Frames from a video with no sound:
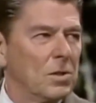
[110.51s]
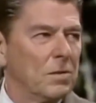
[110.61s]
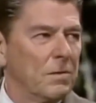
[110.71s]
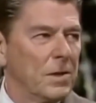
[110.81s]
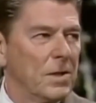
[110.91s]
as
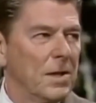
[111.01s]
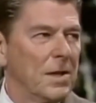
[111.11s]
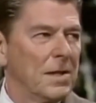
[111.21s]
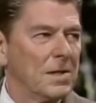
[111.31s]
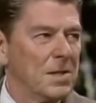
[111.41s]

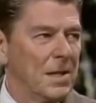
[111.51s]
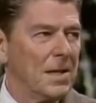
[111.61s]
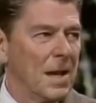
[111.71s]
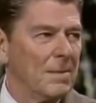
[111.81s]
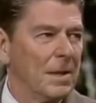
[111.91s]
efficiently and as
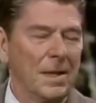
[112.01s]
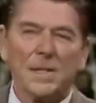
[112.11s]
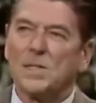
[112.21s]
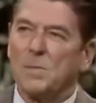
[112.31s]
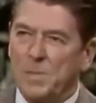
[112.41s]
economically
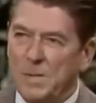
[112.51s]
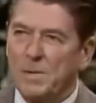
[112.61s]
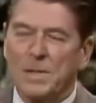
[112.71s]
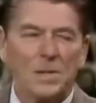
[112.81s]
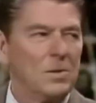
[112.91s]
as the
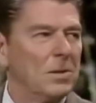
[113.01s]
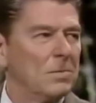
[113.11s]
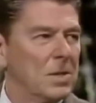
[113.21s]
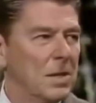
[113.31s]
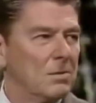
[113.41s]
people can do
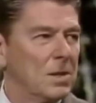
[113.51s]
themselves.